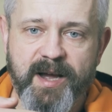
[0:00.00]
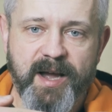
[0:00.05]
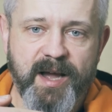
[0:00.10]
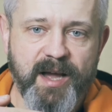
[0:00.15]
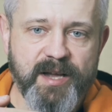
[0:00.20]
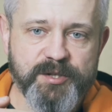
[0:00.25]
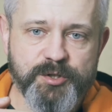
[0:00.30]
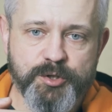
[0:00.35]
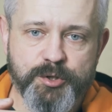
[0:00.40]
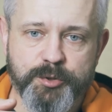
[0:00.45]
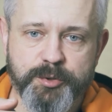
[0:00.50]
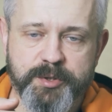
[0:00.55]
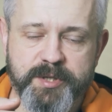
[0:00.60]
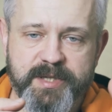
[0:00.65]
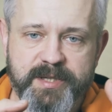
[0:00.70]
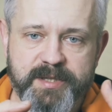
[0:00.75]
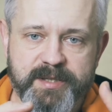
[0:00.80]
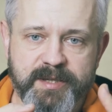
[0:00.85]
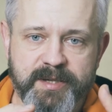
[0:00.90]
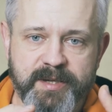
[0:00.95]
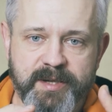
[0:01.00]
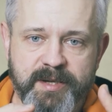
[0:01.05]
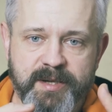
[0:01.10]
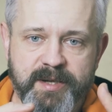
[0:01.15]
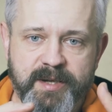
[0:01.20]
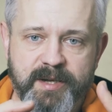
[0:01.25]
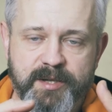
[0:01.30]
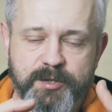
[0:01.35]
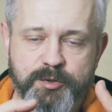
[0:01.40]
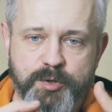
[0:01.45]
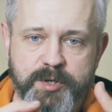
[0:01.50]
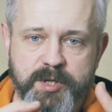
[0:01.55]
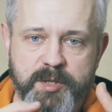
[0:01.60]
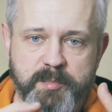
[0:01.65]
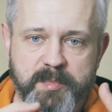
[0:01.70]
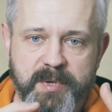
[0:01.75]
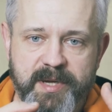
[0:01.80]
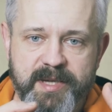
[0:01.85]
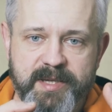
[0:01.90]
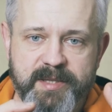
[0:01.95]
as you need and you
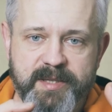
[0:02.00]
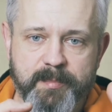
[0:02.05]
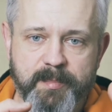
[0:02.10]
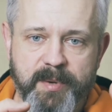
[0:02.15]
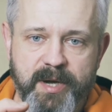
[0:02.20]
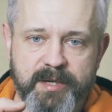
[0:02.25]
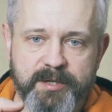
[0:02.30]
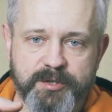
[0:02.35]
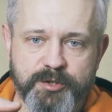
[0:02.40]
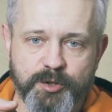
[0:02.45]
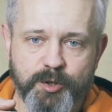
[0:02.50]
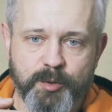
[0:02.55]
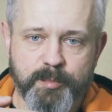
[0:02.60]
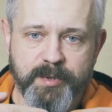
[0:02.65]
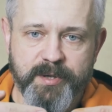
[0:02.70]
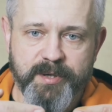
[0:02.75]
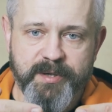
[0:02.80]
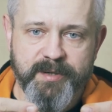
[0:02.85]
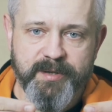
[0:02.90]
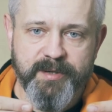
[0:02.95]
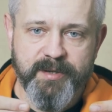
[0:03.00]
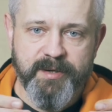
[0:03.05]
can make the backdrop